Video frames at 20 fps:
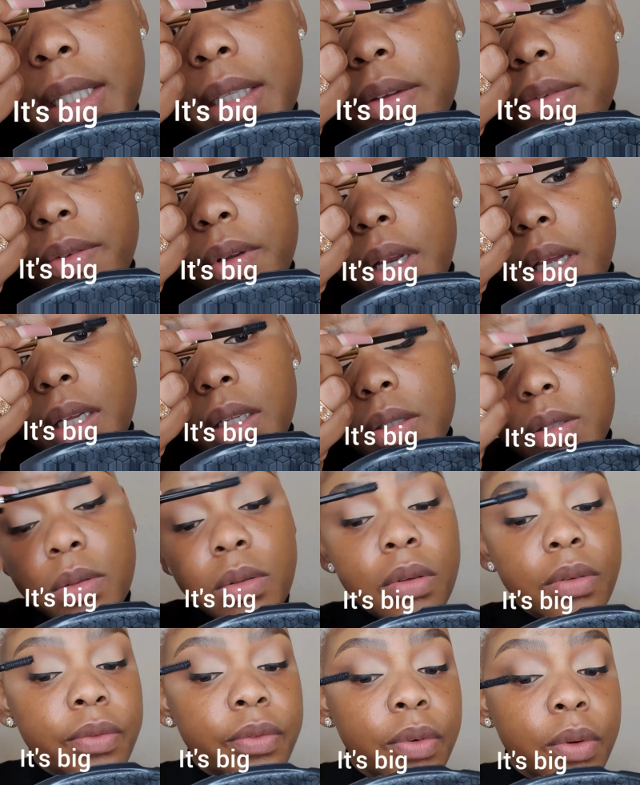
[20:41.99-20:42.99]
I feel like it's
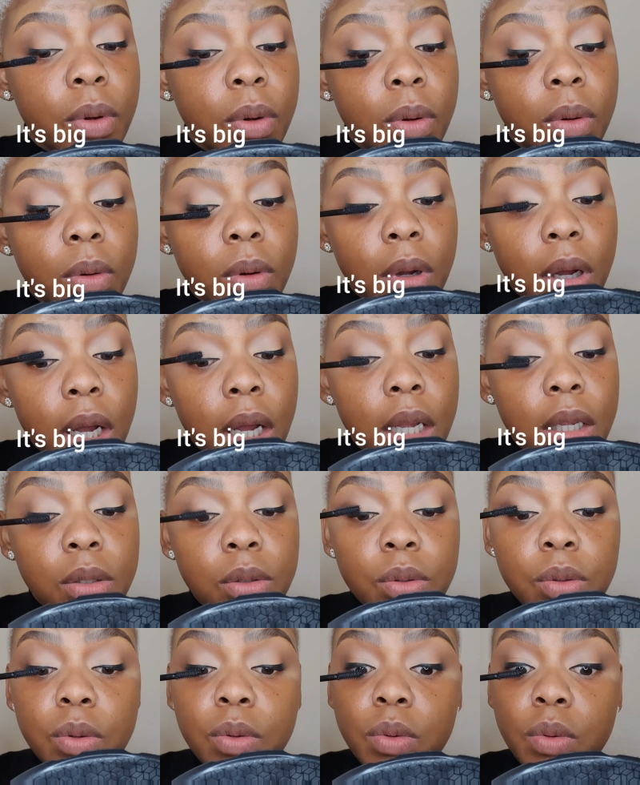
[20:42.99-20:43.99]
not for
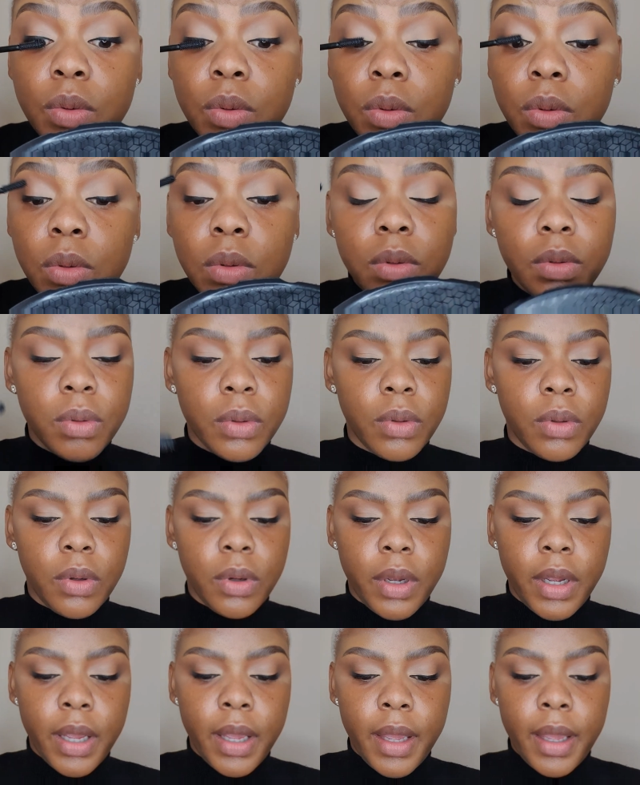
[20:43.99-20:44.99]
us who
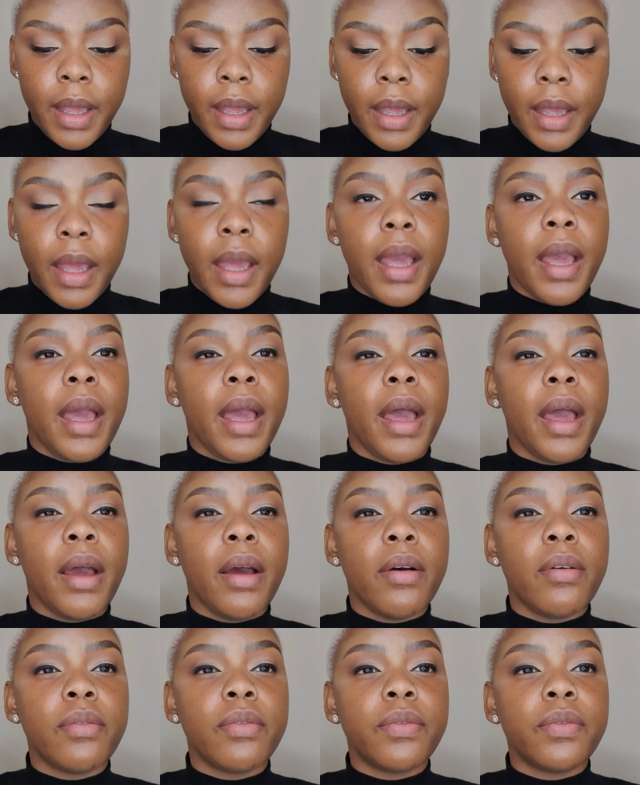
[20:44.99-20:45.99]

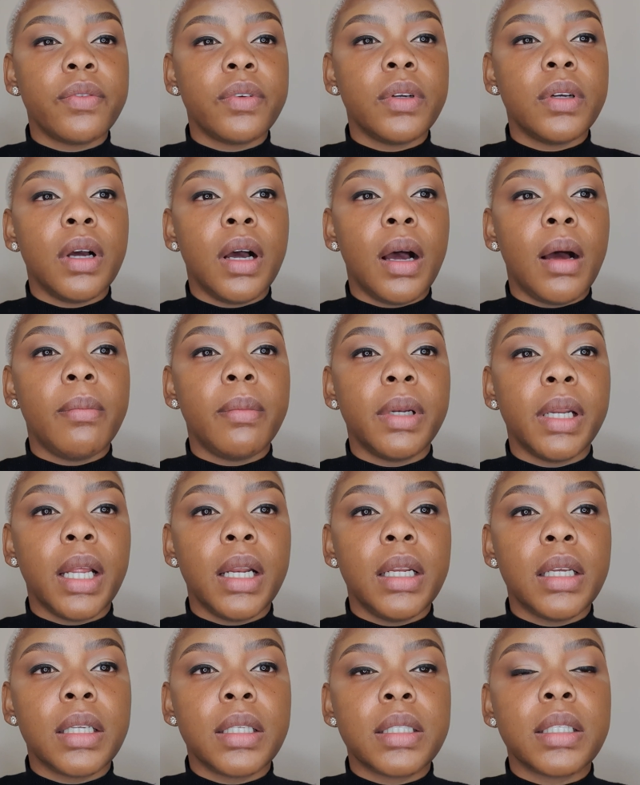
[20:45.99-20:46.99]
have
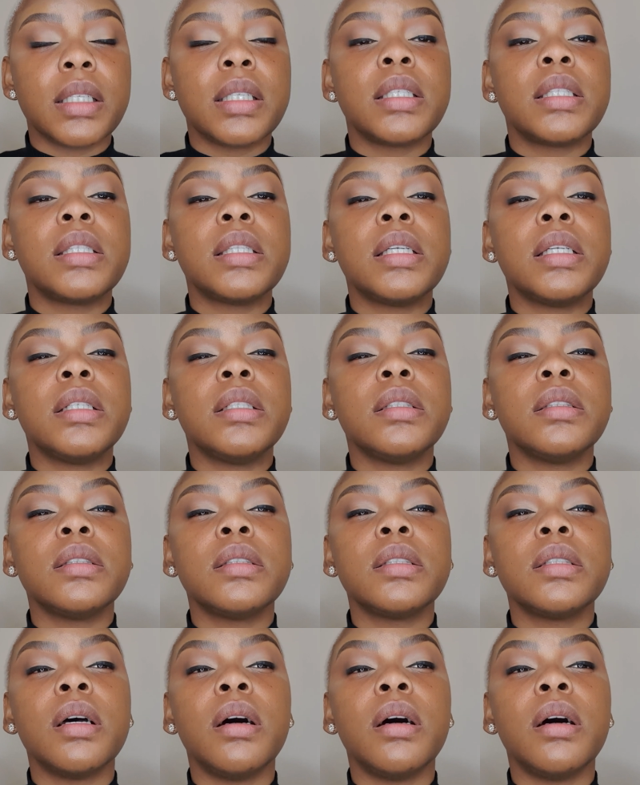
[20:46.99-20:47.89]
non-existent